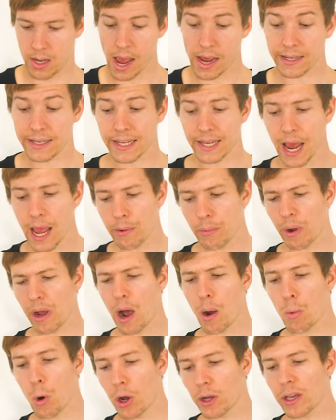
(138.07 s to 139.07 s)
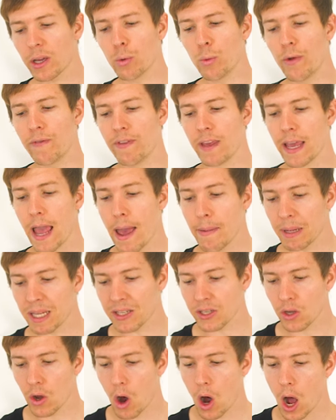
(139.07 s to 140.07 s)
Now today we are working with the
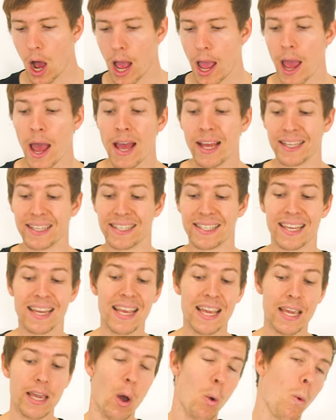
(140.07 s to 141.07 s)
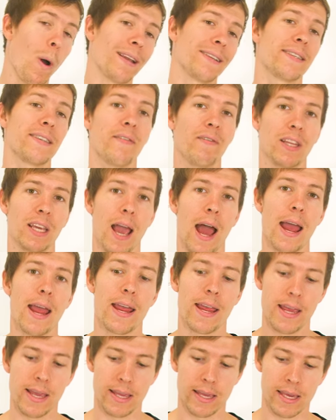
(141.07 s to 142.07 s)
MSI
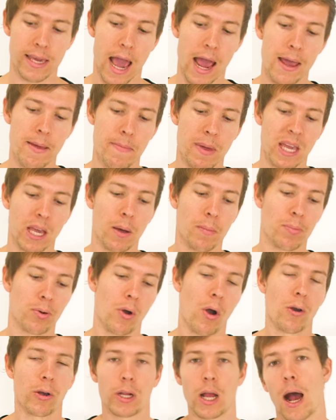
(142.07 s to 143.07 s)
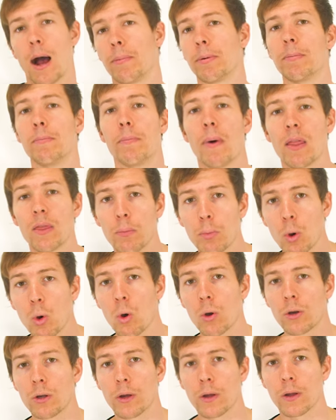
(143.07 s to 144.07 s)
Z170A Gaming Pro Carbon
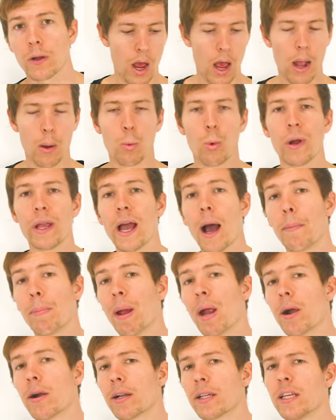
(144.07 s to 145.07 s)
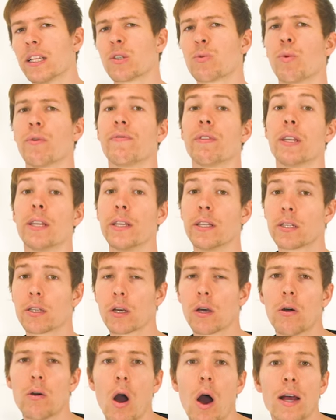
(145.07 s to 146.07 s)
motherboard. And we are pairing this with an
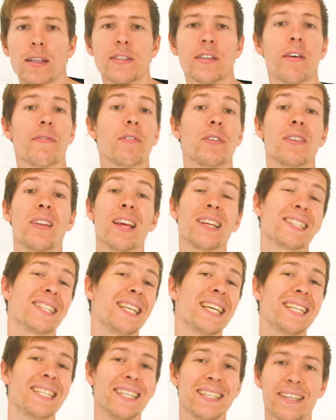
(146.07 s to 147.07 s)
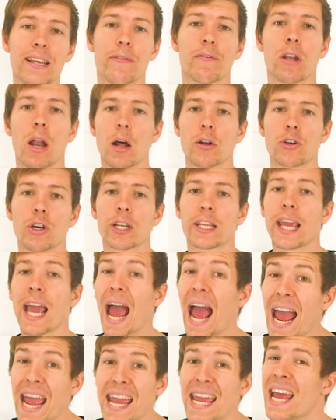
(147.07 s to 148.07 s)
Intel i7
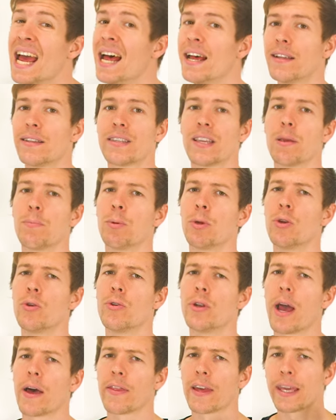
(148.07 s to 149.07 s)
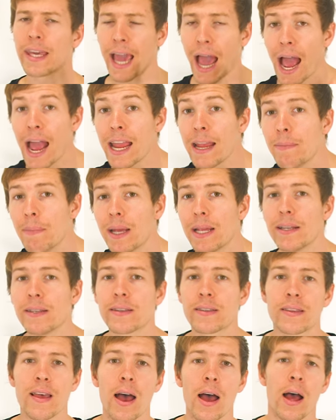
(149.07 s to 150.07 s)
6700K CPU. Now the K
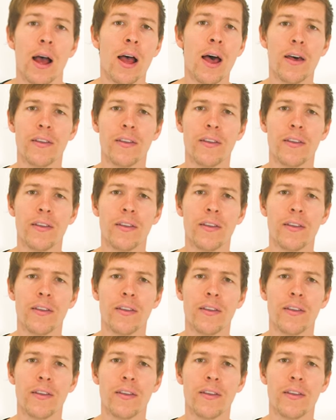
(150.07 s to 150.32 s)
means that